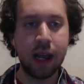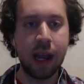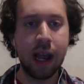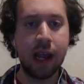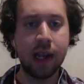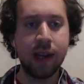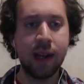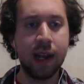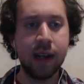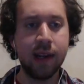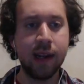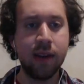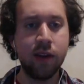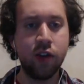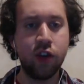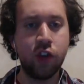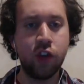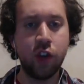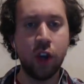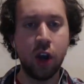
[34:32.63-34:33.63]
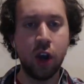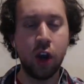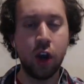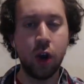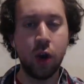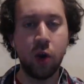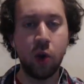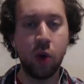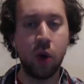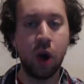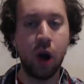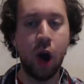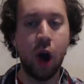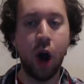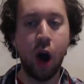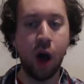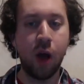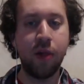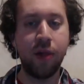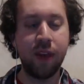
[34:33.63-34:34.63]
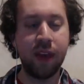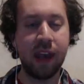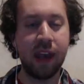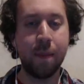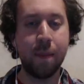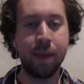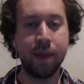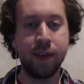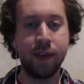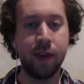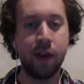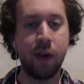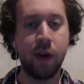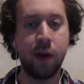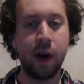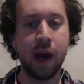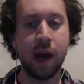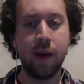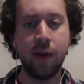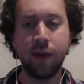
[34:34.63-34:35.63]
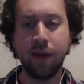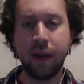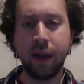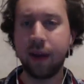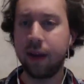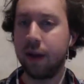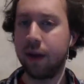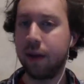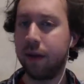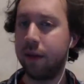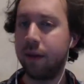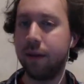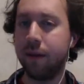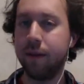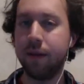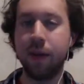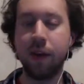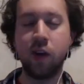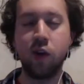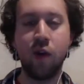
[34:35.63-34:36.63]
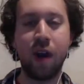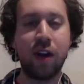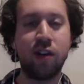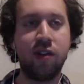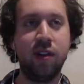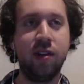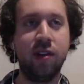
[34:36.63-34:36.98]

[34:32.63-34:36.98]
Yeah. It didn't show on the episode. I don't think the directions